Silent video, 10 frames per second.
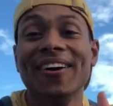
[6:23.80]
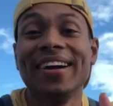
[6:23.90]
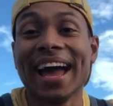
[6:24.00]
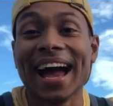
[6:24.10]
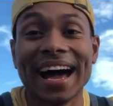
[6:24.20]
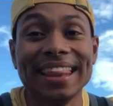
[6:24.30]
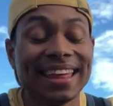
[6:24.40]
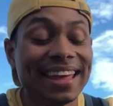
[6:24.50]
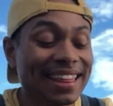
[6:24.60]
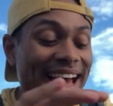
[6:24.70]
Okay, I
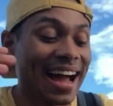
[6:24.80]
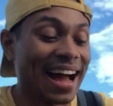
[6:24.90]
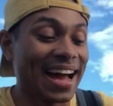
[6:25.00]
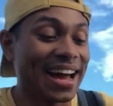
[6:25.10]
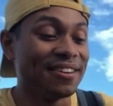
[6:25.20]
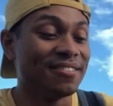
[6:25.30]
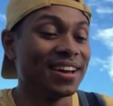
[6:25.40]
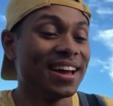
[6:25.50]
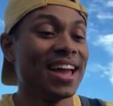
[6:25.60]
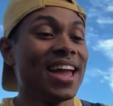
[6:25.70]
think that
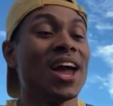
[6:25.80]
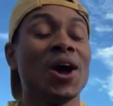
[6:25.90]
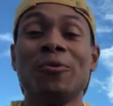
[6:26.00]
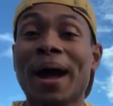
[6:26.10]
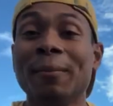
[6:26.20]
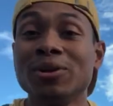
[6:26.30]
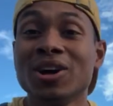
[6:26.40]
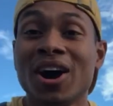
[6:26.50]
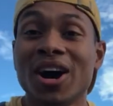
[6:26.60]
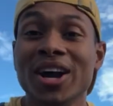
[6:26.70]
I've
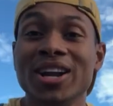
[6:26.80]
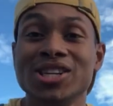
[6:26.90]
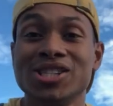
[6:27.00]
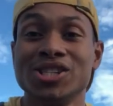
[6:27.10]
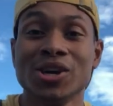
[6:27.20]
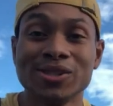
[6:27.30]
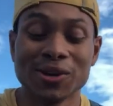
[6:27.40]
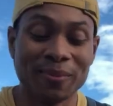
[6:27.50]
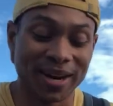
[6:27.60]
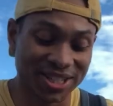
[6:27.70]
rambled on so,
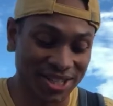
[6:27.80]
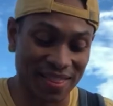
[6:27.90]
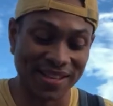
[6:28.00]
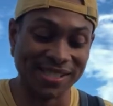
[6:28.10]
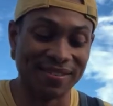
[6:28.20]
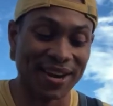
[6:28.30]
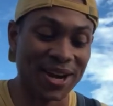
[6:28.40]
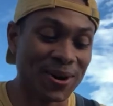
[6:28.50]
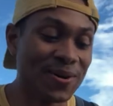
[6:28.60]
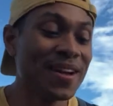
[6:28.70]
so much in this
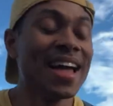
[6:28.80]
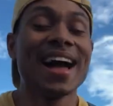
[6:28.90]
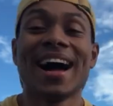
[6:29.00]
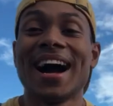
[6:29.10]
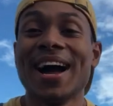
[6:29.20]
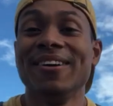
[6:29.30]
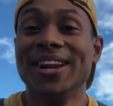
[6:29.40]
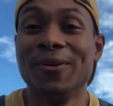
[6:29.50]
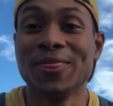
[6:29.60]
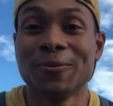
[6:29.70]
video. I'm
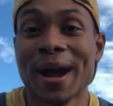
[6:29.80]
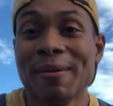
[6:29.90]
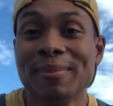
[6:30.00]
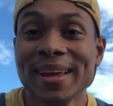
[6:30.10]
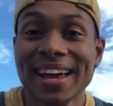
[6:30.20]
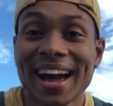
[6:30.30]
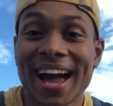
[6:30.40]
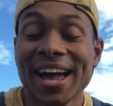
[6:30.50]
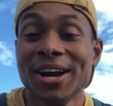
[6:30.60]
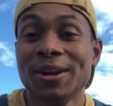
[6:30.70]
gonna quit the rambling.
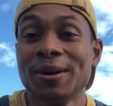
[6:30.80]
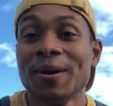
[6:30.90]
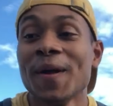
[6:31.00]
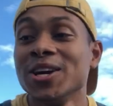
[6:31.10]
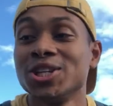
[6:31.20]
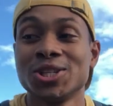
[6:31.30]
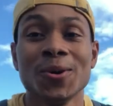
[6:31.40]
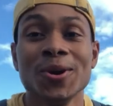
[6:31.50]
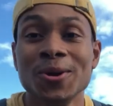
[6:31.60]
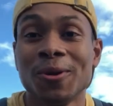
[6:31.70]
I am gonna
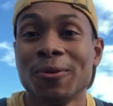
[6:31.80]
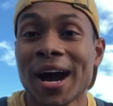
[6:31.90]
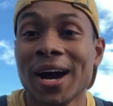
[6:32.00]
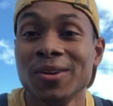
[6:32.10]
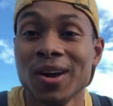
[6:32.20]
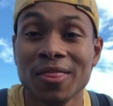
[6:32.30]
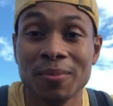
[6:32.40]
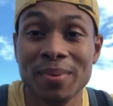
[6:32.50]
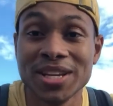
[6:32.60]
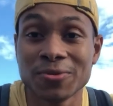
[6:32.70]
show you around
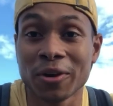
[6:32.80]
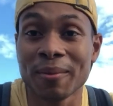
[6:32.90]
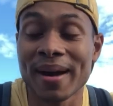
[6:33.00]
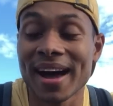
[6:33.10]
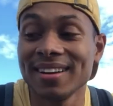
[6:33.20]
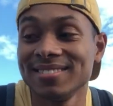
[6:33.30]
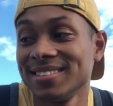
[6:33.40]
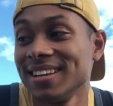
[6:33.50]
the beach where I'm at